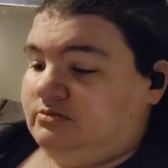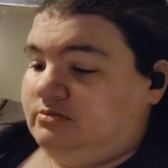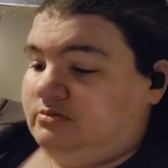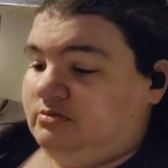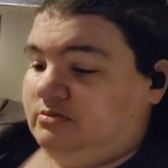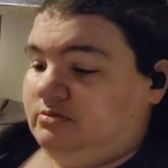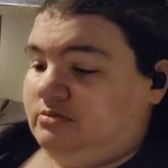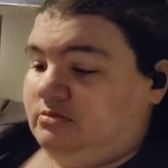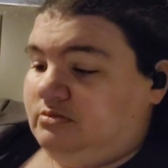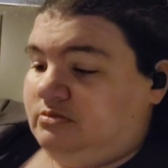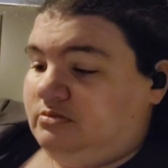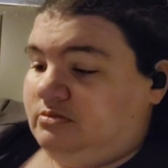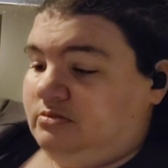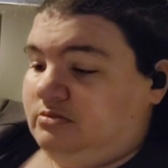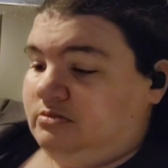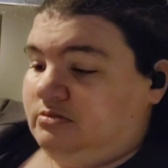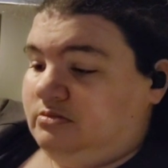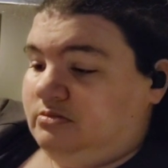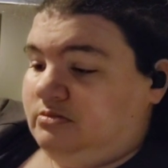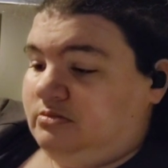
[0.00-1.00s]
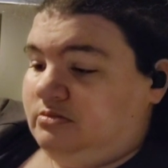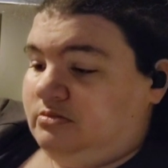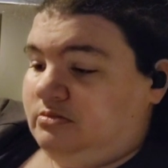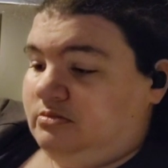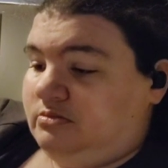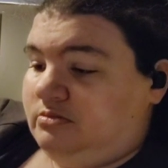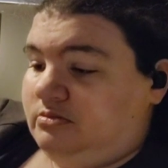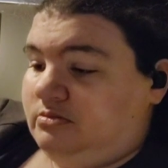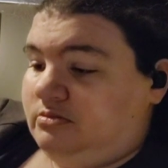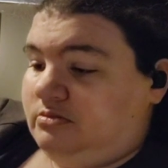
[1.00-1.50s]

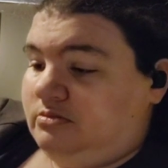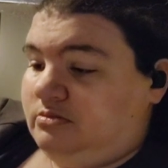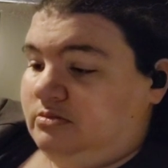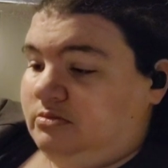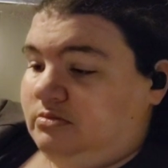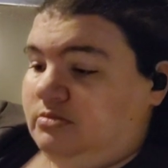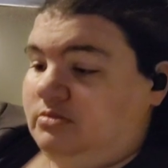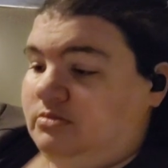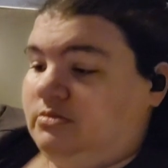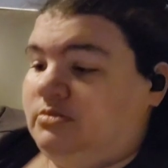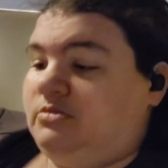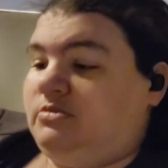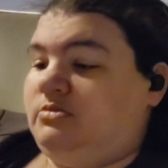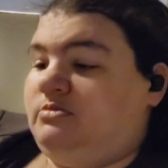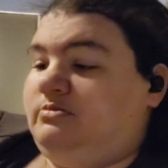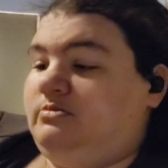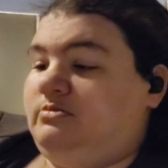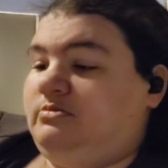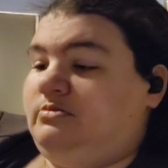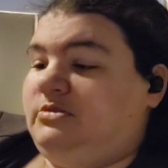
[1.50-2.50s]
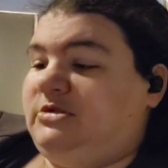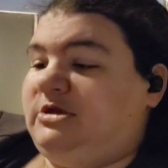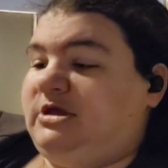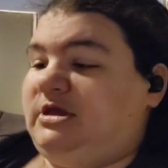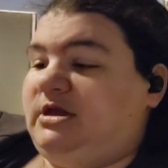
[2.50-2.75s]
Nobody speaks.